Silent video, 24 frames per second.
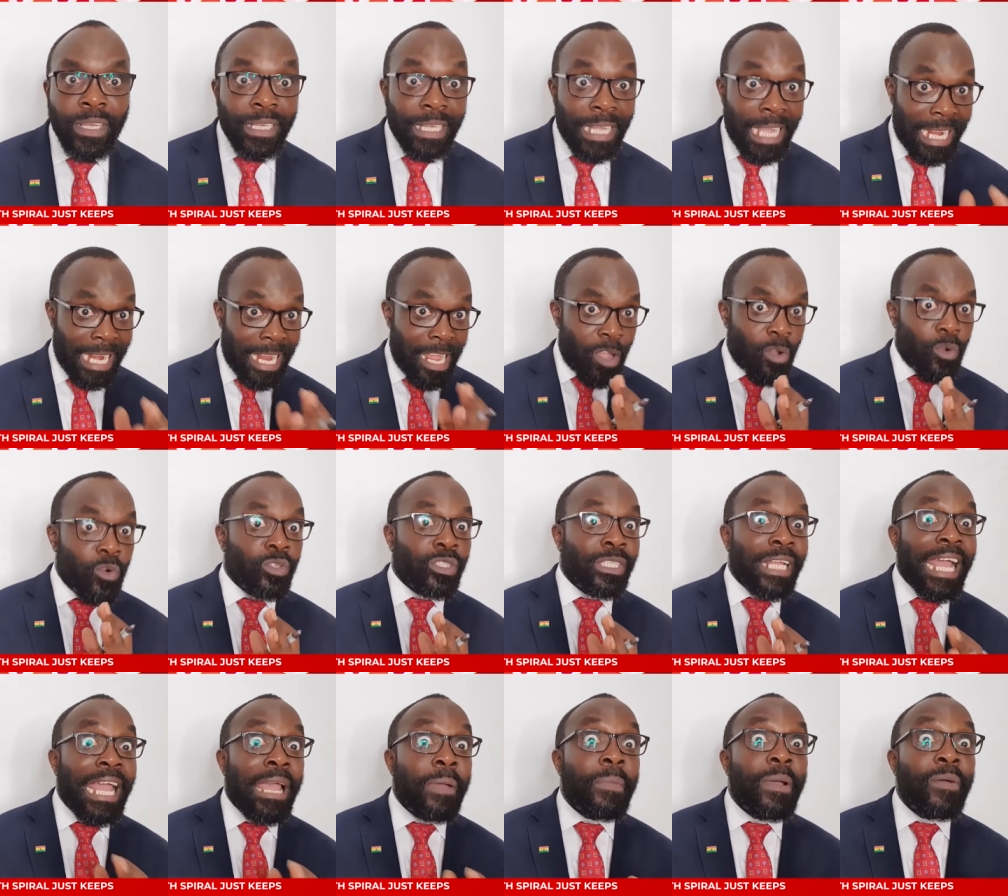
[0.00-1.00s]
Ghana owes
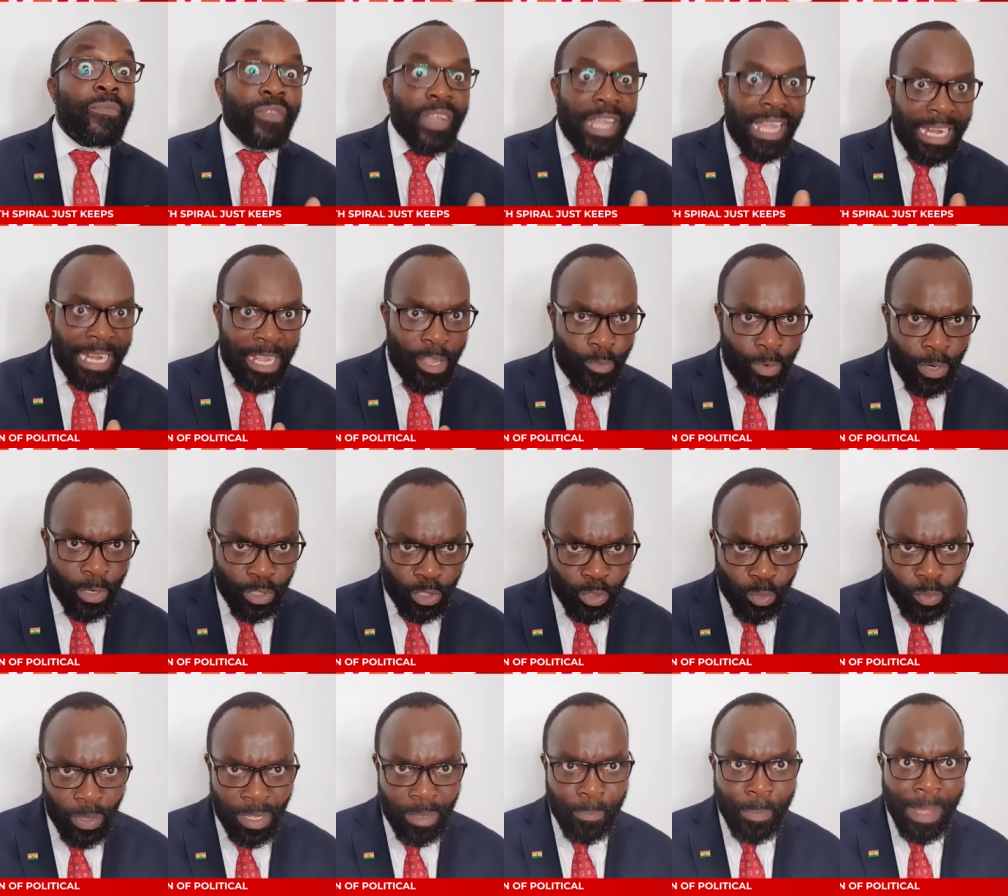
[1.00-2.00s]
IMF, Ghana owes
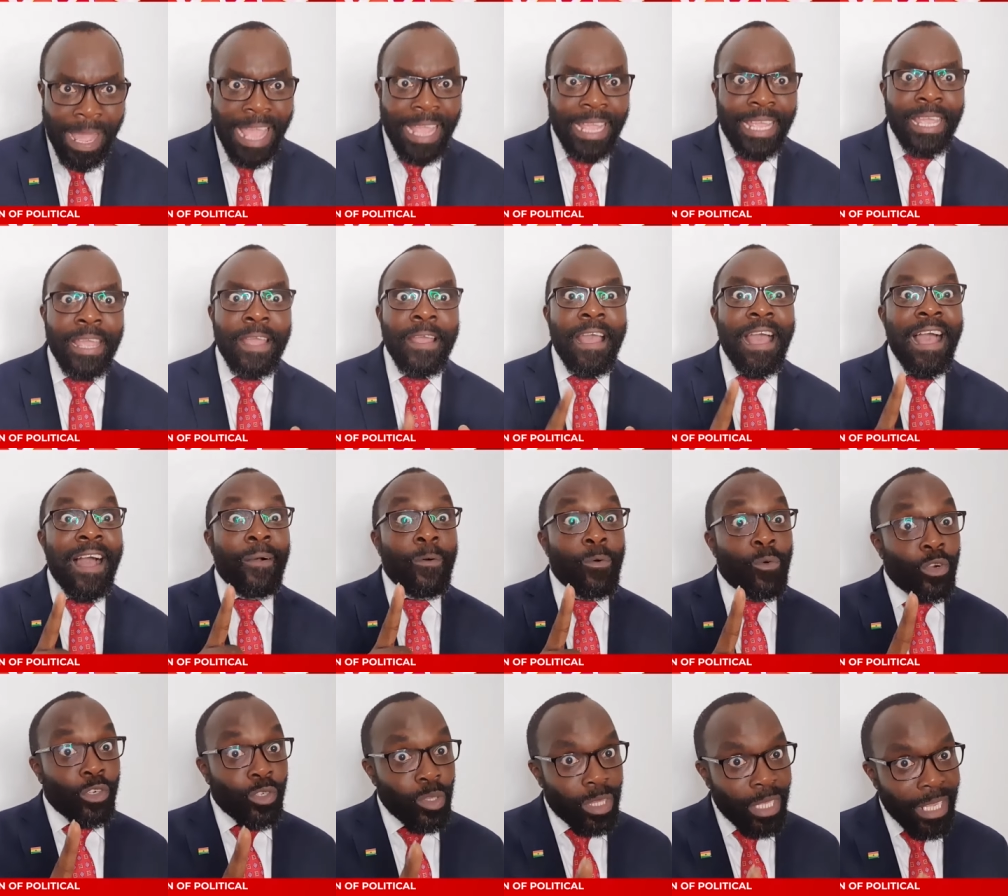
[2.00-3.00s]
World Bank. And
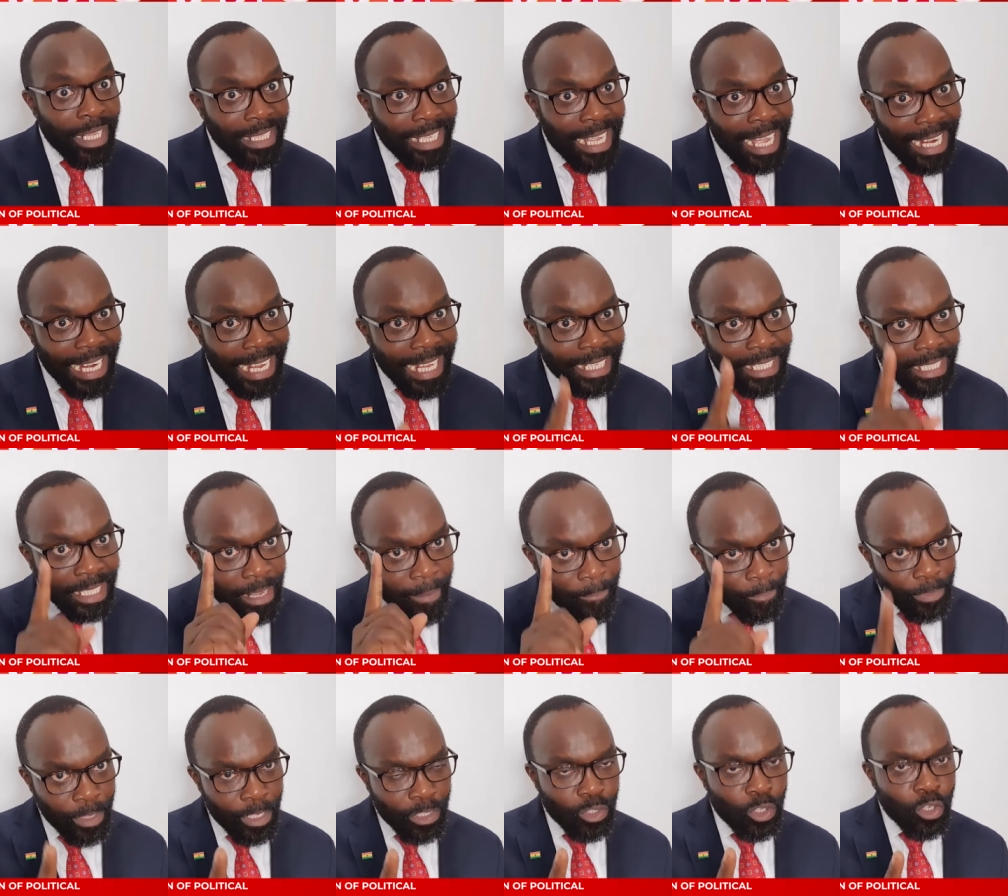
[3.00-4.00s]
what do you think that is?
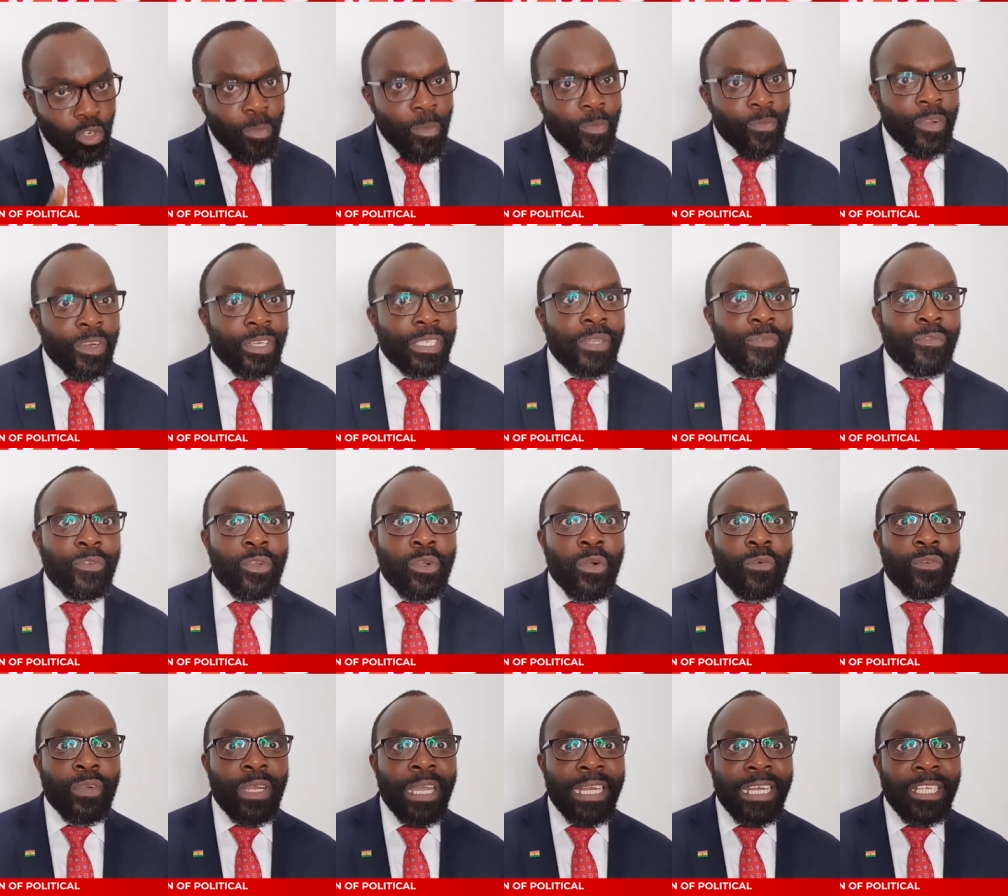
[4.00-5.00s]
It's going to be very
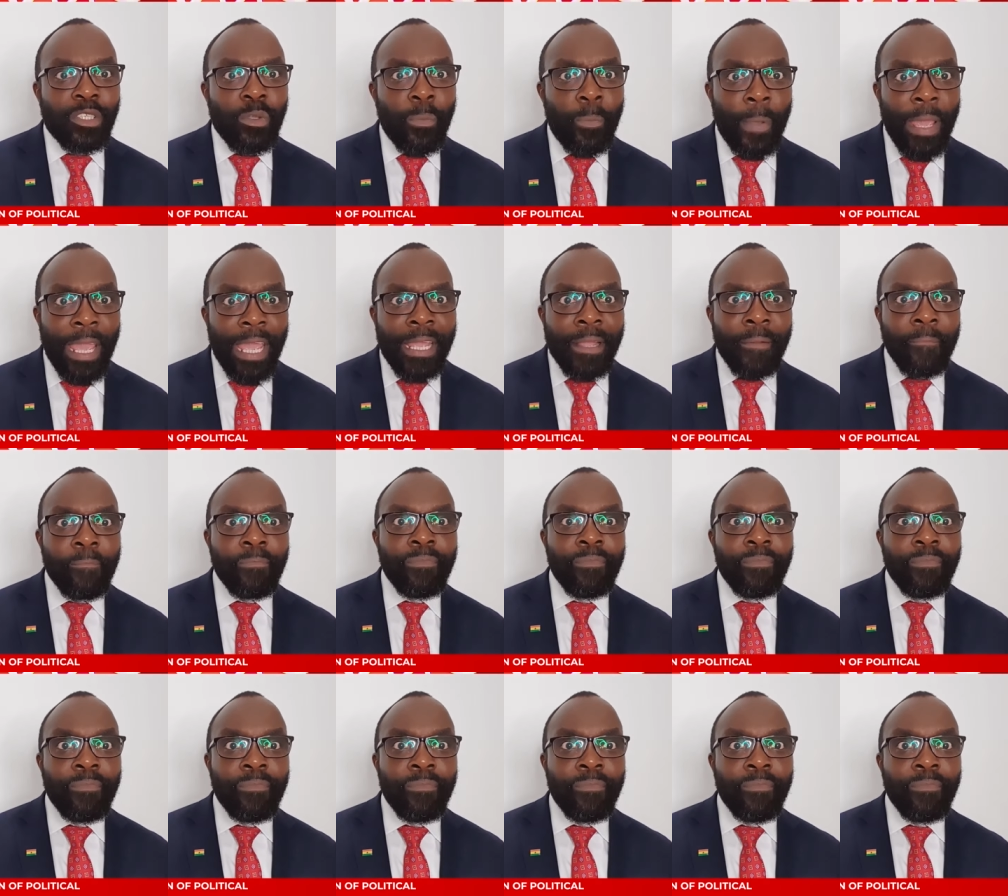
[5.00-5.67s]
difficult for Ghana to pay.